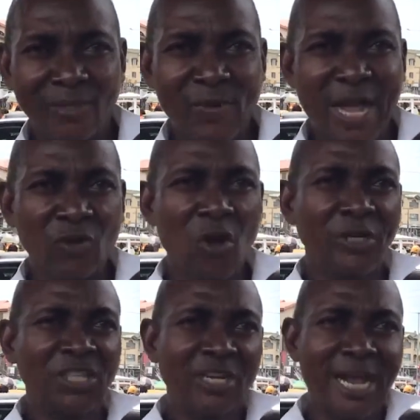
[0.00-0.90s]
we are going
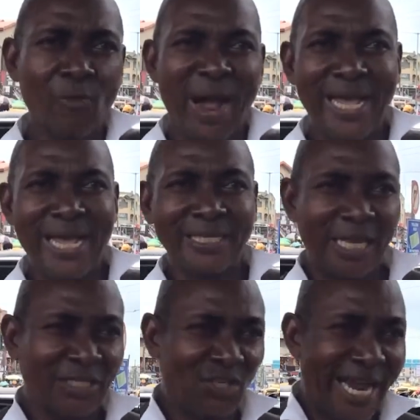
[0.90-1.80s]
national as
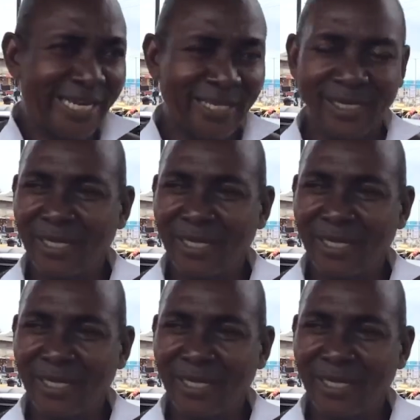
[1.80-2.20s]
a strike.